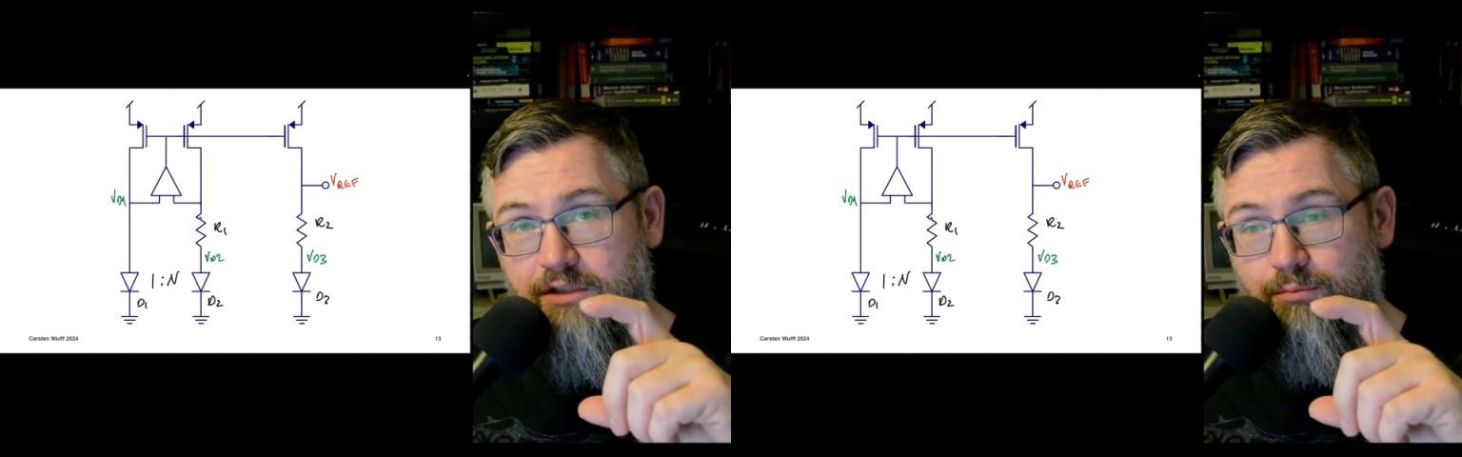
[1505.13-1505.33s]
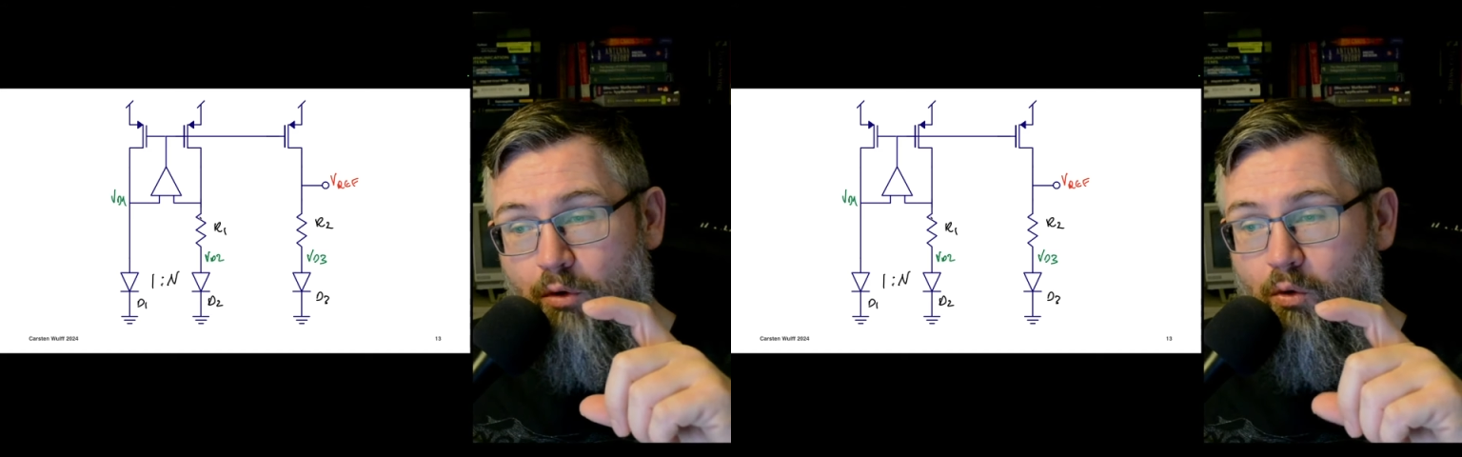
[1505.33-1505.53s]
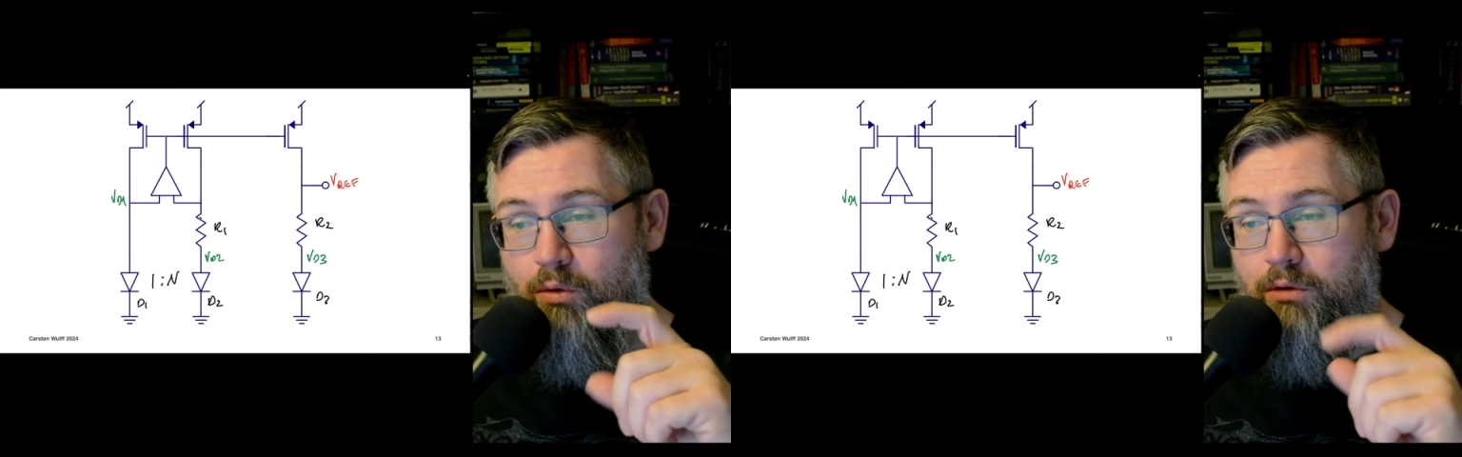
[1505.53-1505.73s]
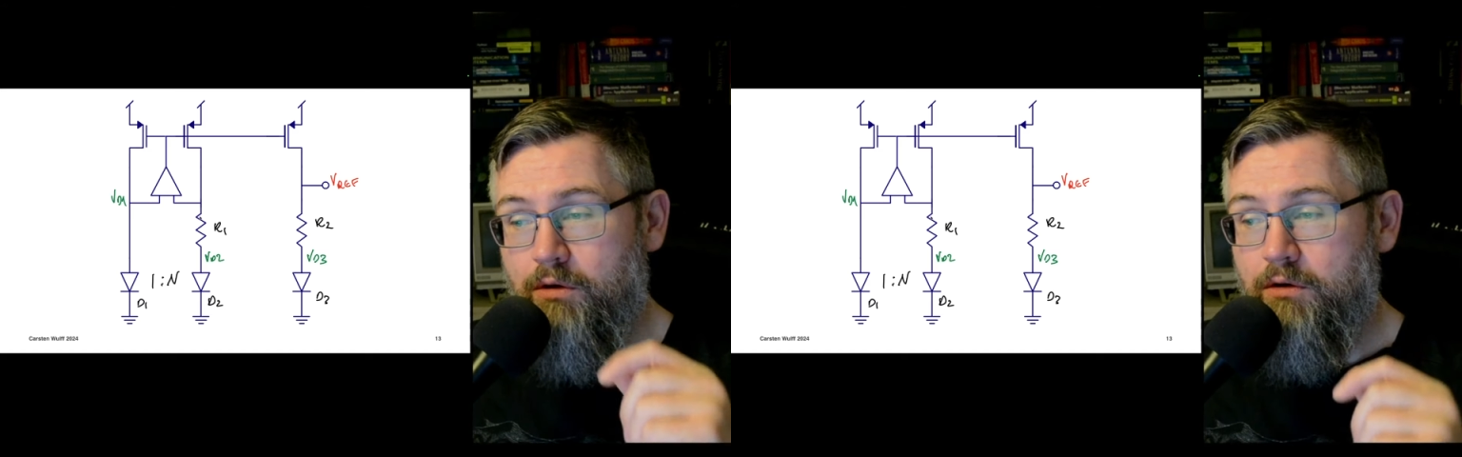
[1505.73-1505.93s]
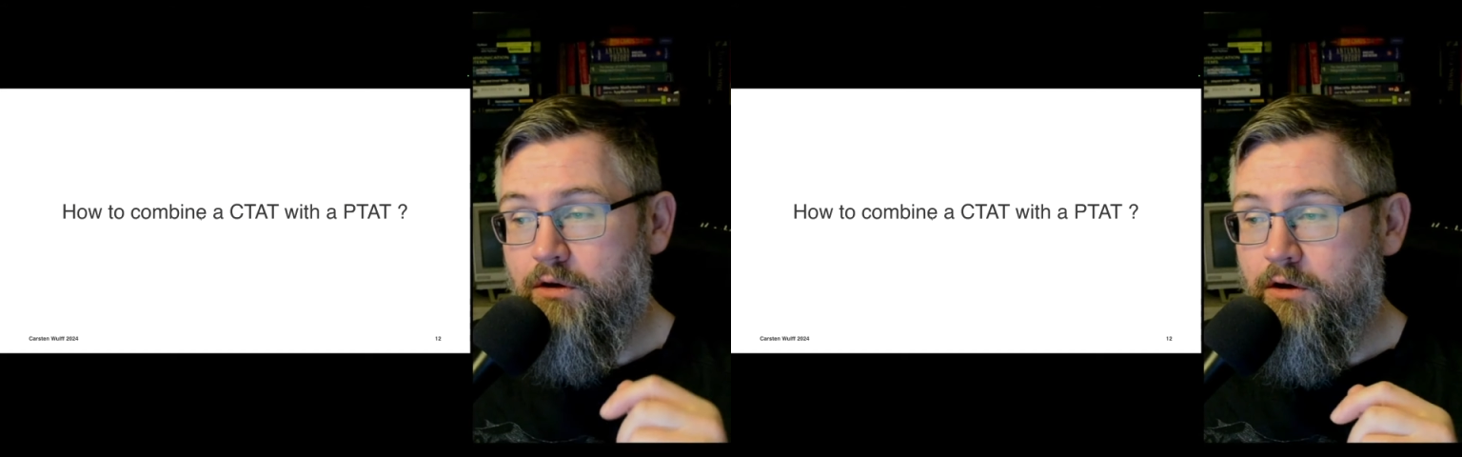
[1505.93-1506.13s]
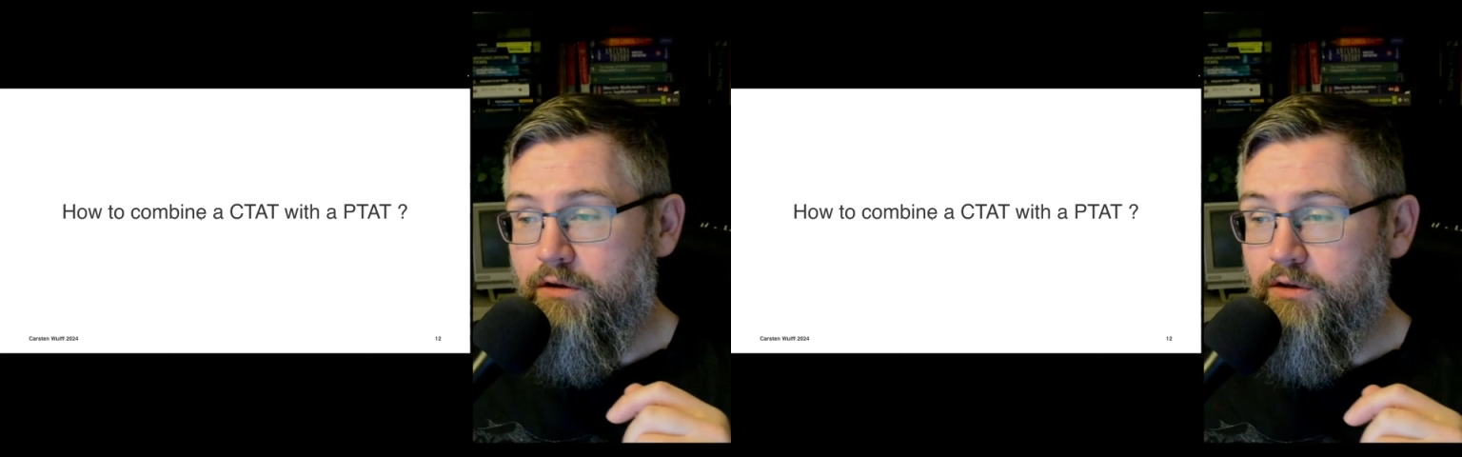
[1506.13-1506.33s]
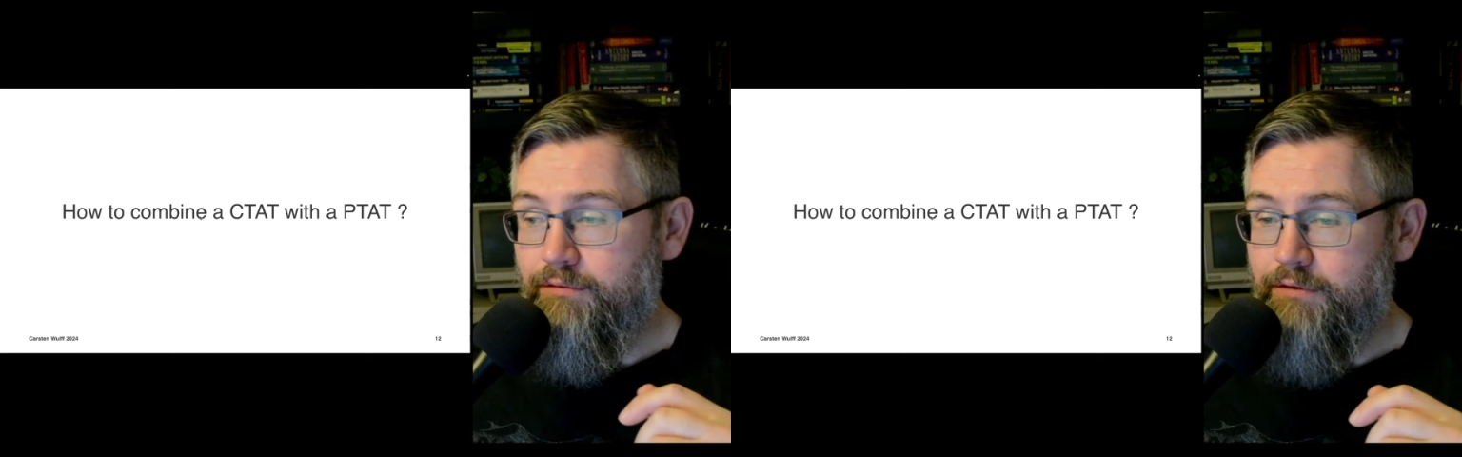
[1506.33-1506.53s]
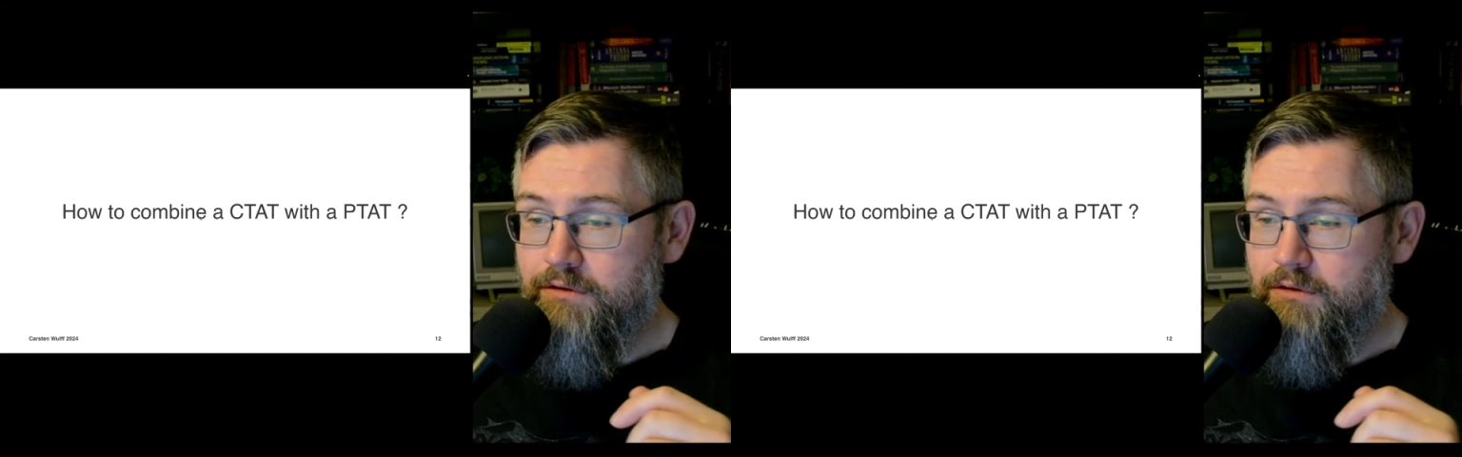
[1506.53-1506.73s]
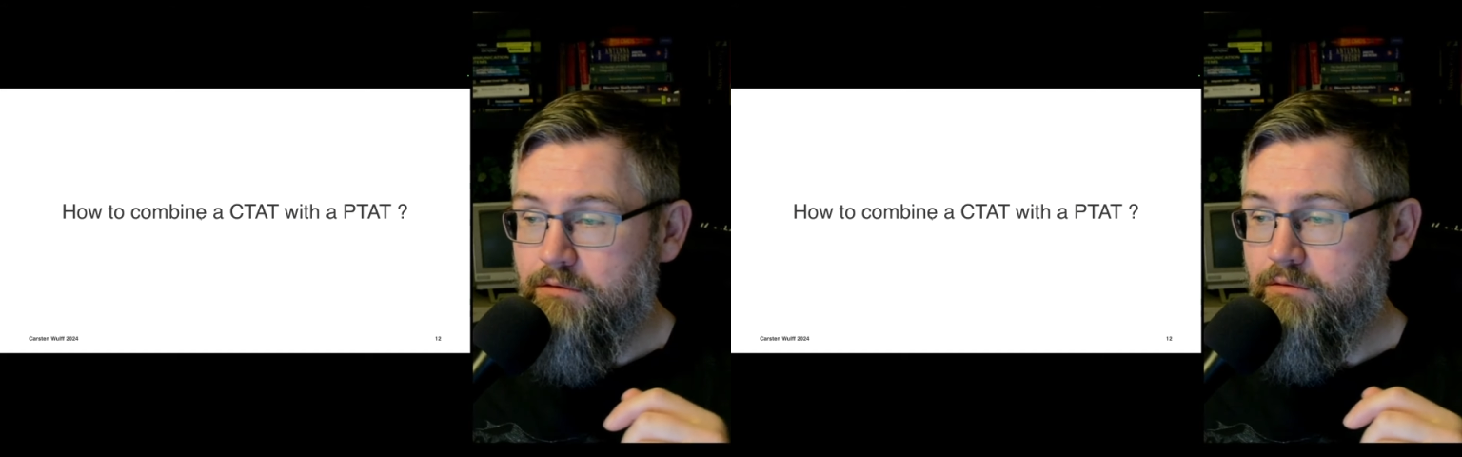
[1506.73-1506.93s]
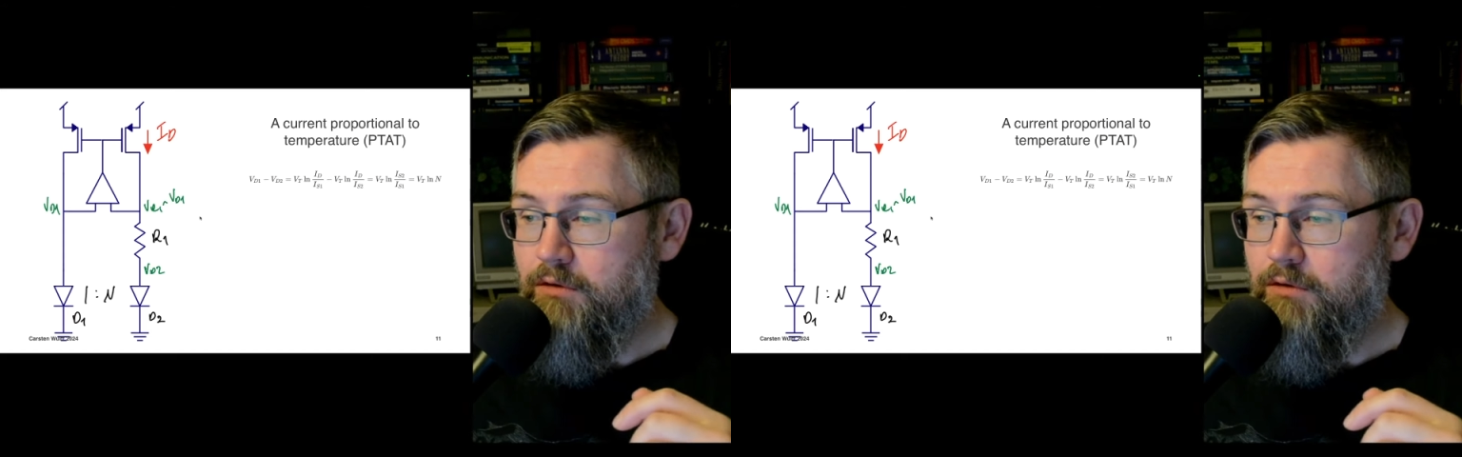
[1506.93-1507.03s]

small difference.